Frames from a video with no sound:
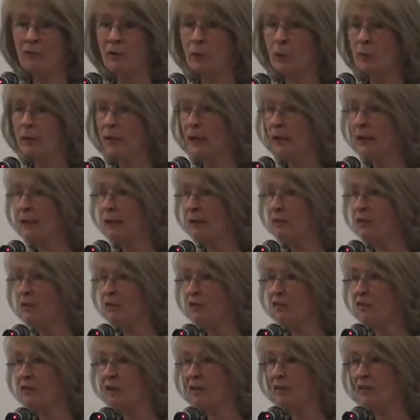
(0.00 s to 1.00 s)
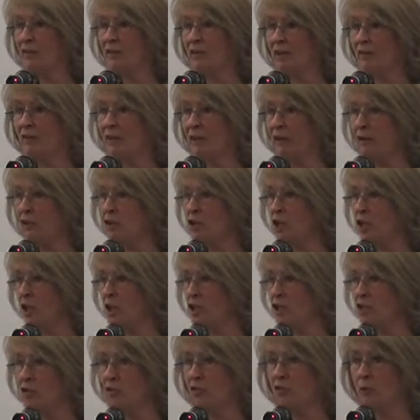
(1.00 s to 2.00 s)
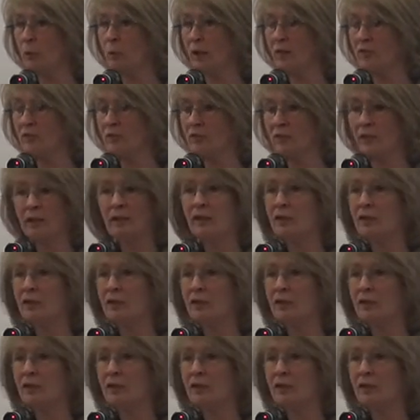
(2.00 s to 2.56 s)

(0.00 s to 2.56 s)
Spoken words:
They were going into the centre to have their injections twice a day.